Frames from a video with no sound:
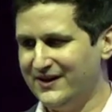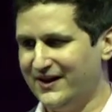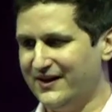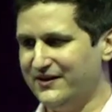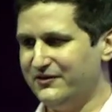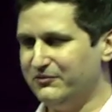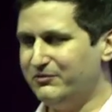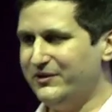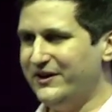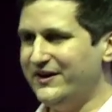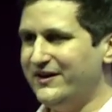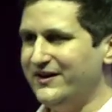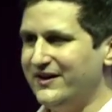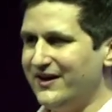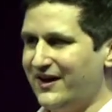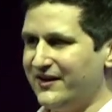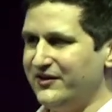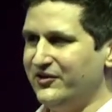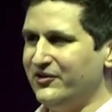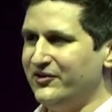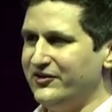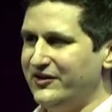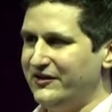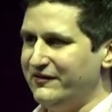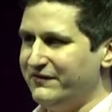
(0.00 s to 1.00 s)
and we
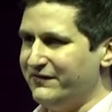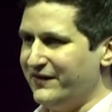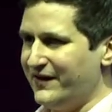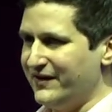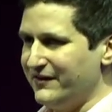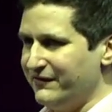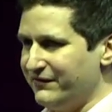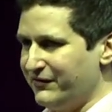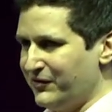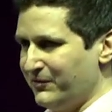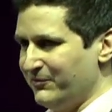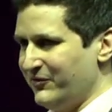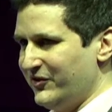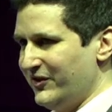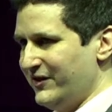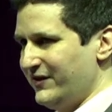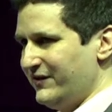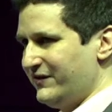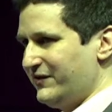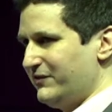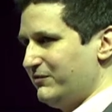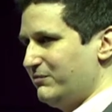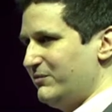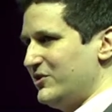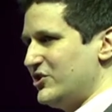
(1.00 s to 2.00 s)
identify from
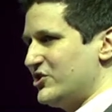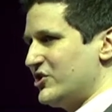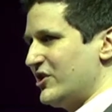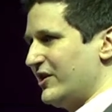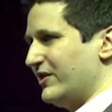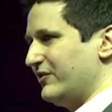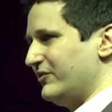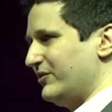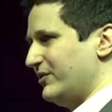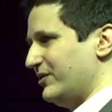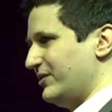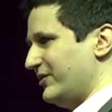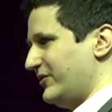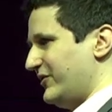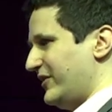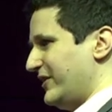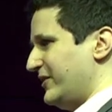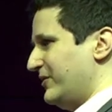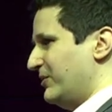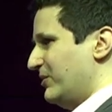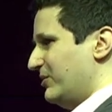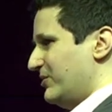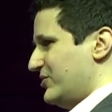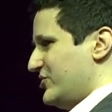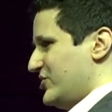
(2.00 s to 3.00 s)
this which are the
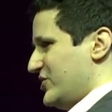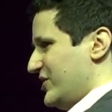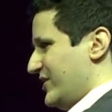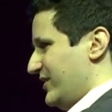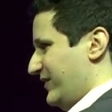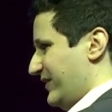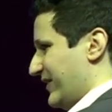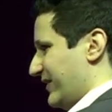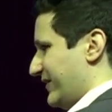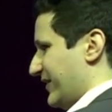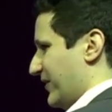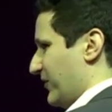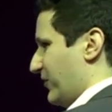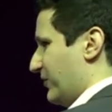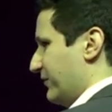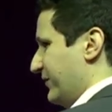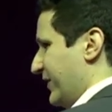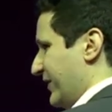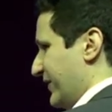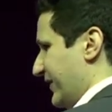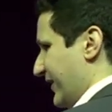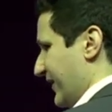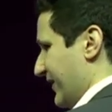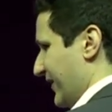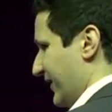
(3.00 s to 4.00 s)
technologies that are of
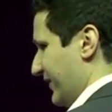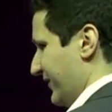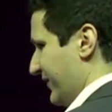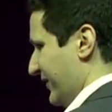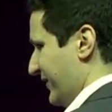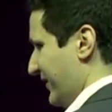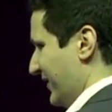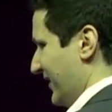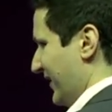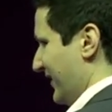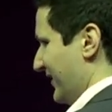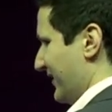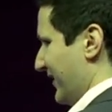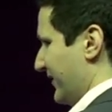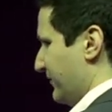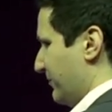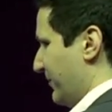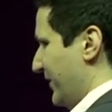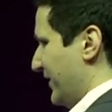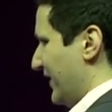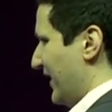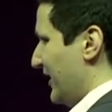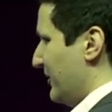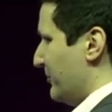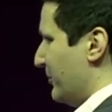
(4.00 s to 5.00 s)
interest that
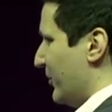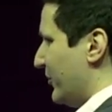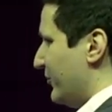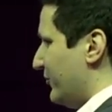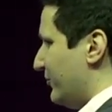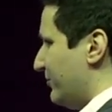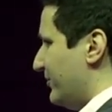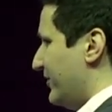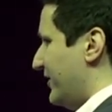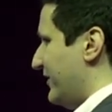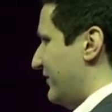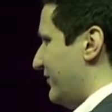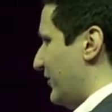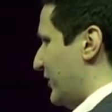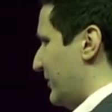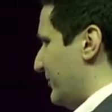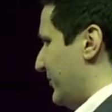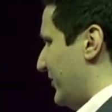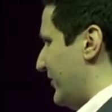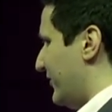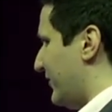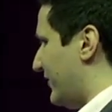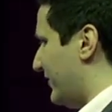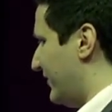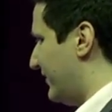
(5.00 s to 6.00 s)
will help us to develop
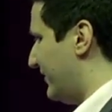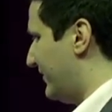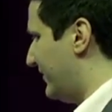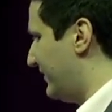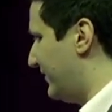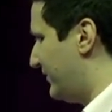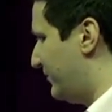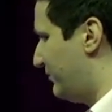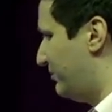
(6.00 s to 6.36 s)
this, uh,